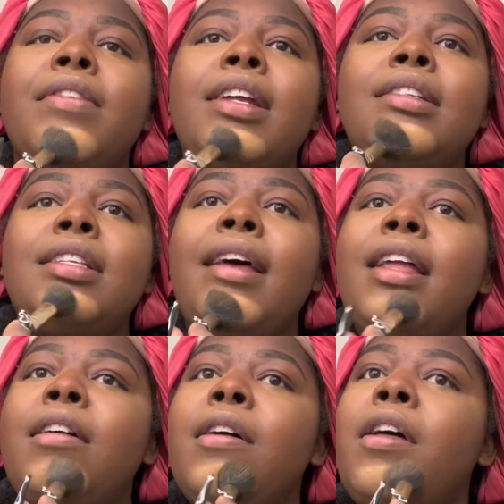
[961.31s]
And I just
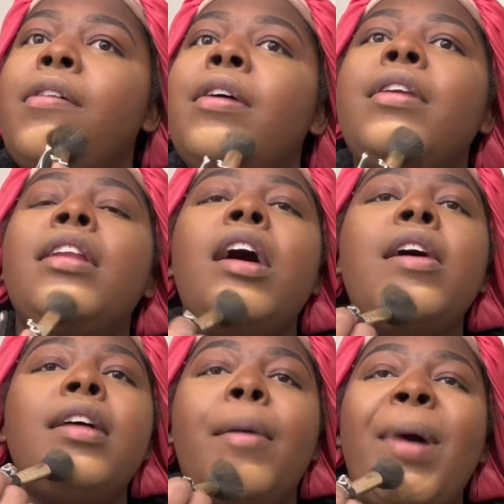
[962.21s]
had to, you
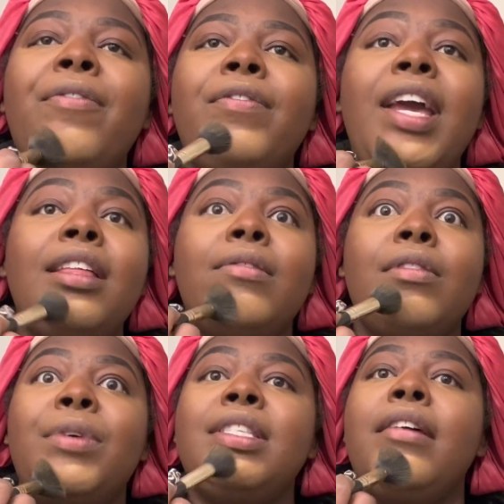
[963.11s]
know, my faith
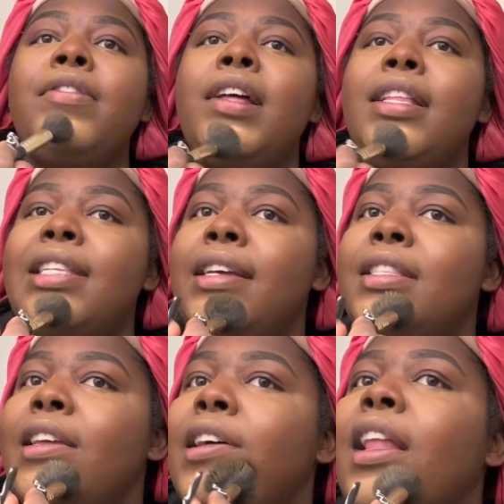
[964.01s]
was definitely
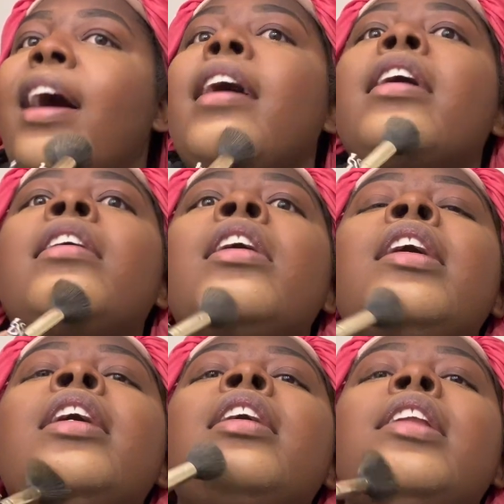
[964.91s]
tested a lot
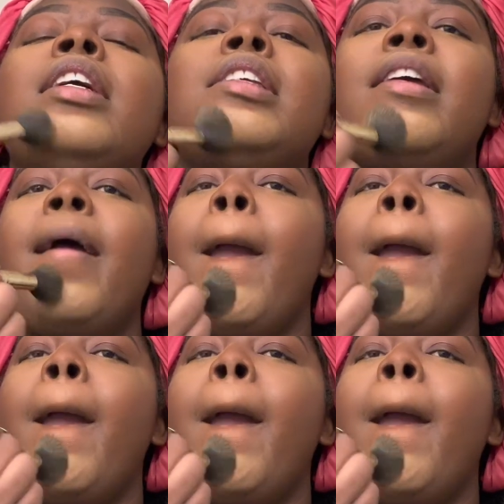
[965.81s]
this year.